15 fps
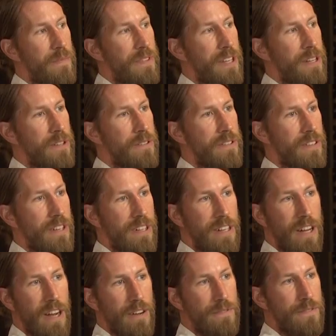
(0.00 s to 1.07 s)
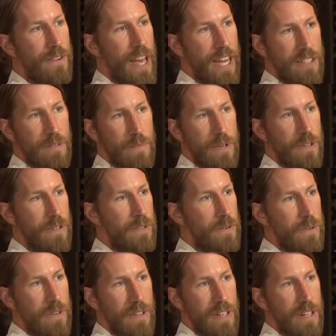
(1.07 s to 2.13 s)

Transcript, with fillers: There's enough expert or